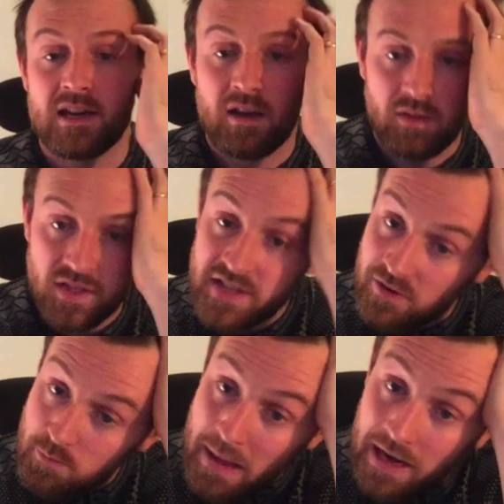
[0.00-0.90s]
And the
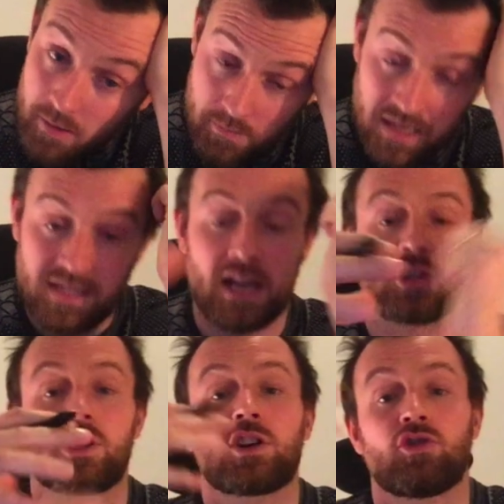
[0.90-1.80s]
cerebellum is
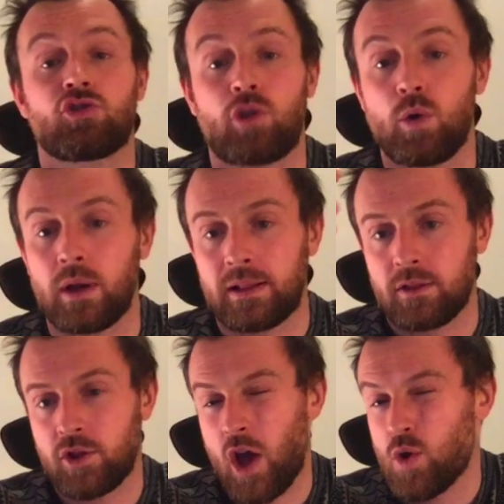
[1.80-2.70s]
actually controlling
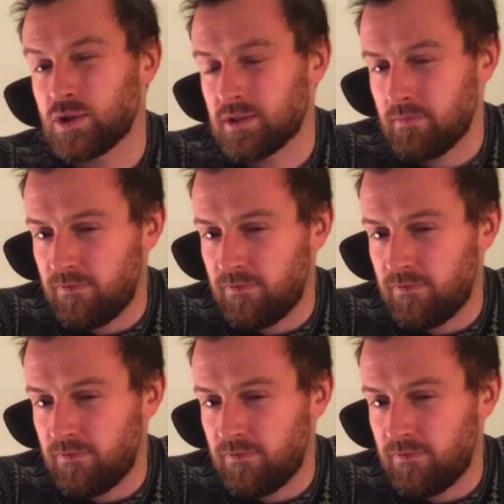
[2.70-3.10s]
those